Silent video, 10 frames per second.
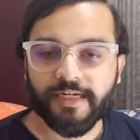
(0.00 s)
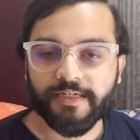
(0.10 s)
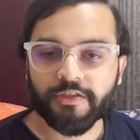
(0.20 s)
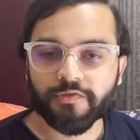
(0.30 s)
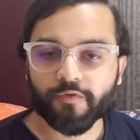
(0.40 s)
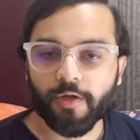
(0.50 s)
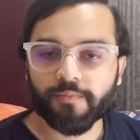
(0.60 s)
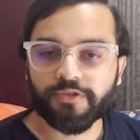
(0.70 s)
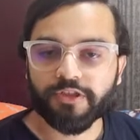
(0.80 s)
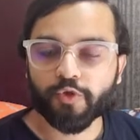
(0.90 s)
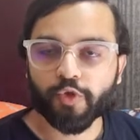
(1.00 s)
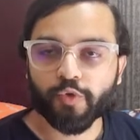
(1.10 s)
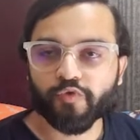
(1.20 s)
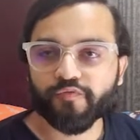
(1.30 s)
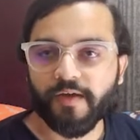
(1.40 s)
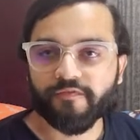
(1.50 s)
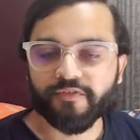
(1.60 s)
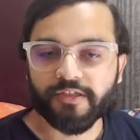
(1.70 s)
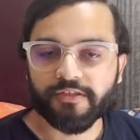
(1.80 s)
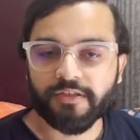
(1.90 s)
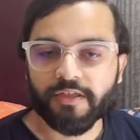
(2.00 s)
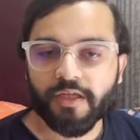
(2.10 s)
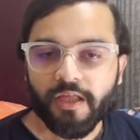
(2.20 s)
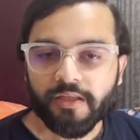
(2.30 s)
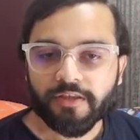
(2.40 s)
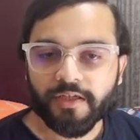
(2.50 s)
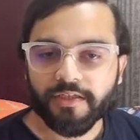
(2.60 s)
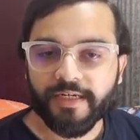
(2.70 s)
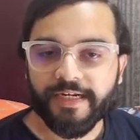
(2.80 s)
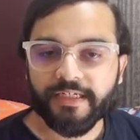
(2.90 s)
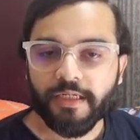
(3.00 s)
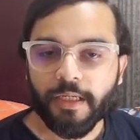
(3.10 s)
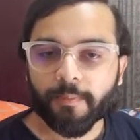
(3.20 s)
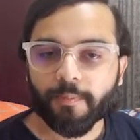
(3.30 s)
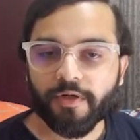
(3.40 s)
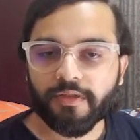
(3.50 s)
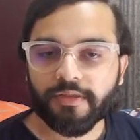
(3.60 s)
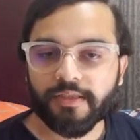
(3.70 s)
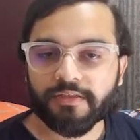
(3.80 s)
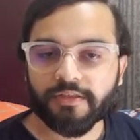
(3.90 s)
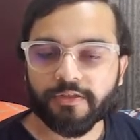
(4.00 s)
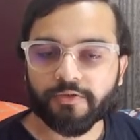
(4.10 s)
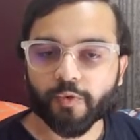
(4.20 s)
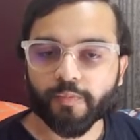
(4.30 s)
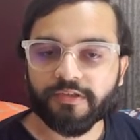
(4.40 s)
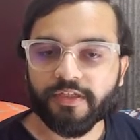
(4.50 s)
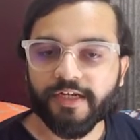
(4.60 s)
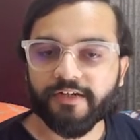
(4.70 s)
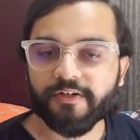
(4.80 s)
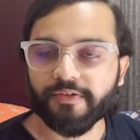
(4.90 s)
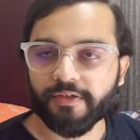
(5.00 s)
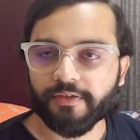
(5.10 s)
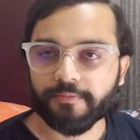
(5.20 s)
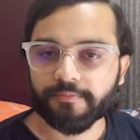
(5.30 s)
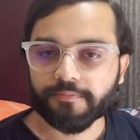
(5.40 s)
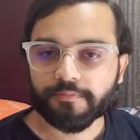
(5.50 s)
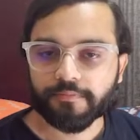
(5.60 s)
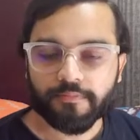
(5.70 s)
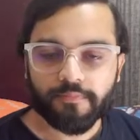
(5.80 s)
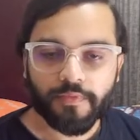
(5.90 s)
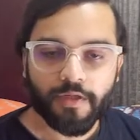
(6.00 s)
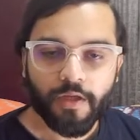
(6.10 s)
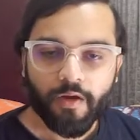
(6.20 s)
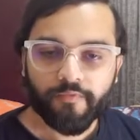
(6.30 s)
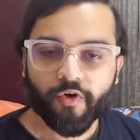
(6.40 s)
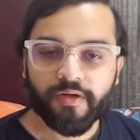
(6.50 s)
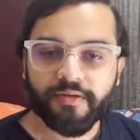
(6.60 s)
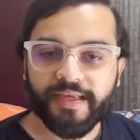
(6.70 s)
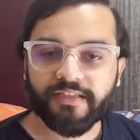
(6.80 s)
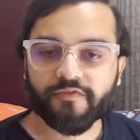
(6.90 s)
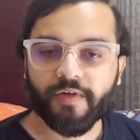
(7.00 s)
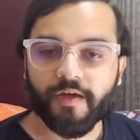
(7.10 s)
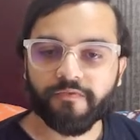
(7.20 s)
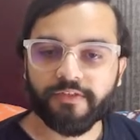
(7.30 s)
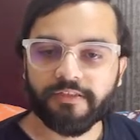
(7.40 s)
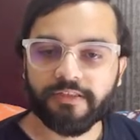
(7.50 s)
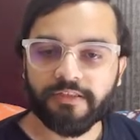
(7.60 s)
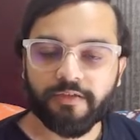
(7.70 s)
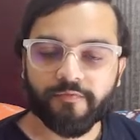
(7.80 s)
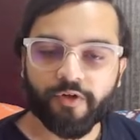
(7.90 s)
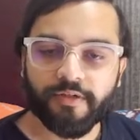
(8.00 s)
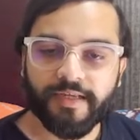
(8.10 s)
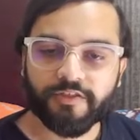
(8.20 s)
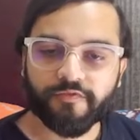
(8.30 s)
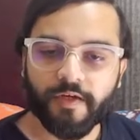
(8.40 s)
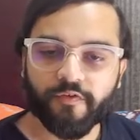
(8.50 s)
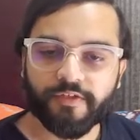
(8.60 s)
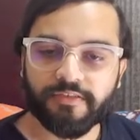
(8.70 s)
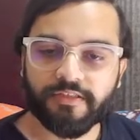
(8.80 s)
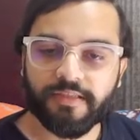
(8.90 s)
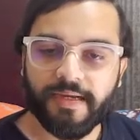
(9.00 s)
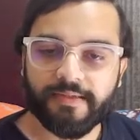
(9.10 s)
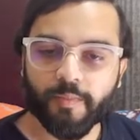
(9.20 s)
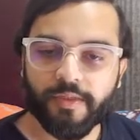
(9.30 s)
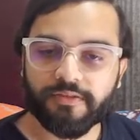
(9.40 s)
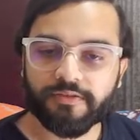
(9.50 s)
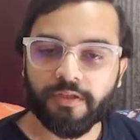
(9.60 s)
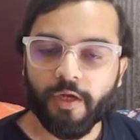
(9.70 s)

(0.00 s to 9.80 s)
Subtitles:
that is from 0 to 5 kg, the rate per kg is rupees 800. For next 5 kg, that means